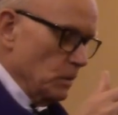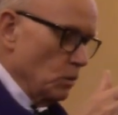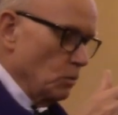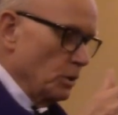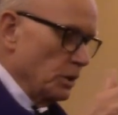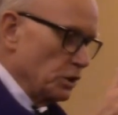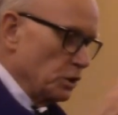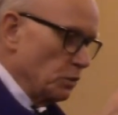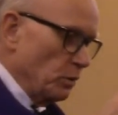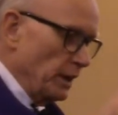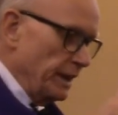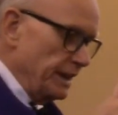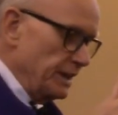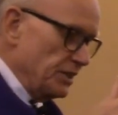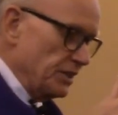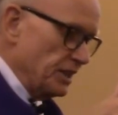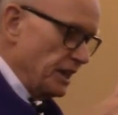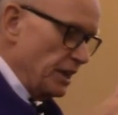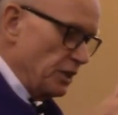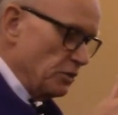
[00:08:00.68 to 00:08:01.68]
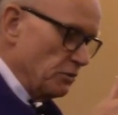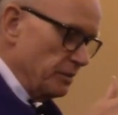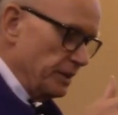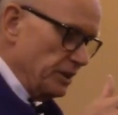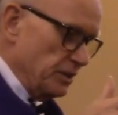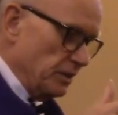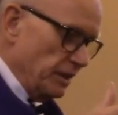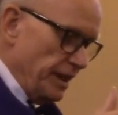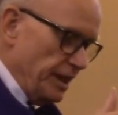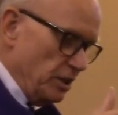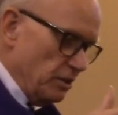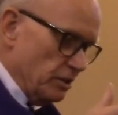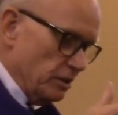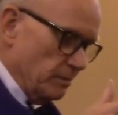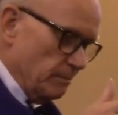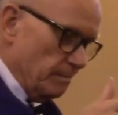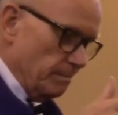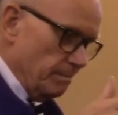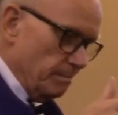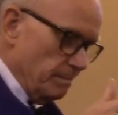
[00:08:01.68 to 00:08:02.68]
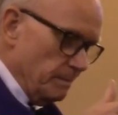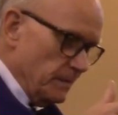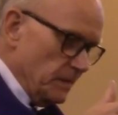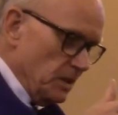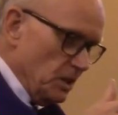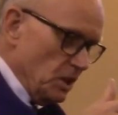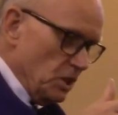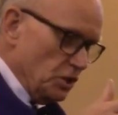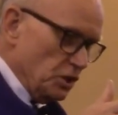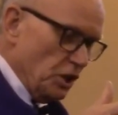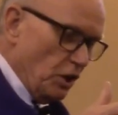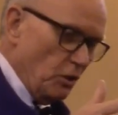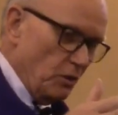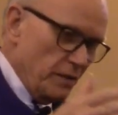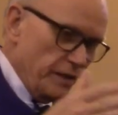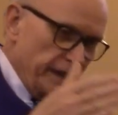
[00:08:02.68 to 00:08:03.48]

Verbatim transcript: we're 20 centuries later. So